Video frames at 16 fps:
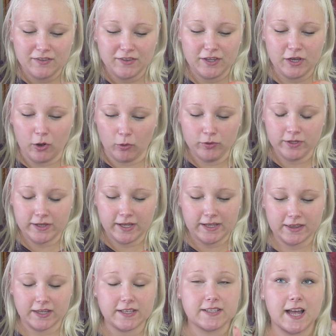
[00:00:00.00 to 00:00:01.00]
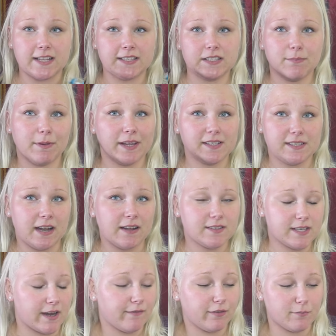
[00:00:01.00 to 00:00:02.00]
the only, like, the, that's the biggest
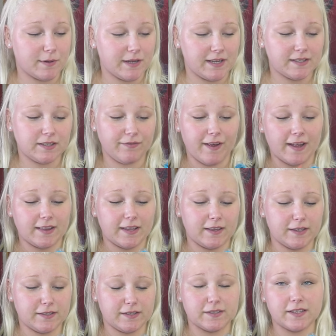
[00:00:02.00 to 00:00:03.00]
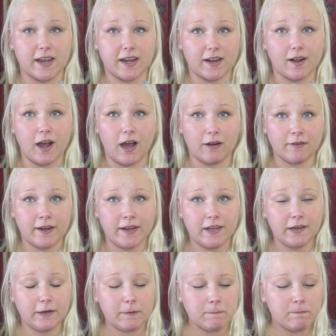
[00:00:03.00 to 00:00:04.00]
downside for me is the fact that this is getting hot right
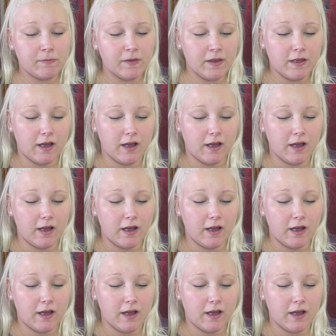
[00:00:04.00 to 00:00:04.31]
here.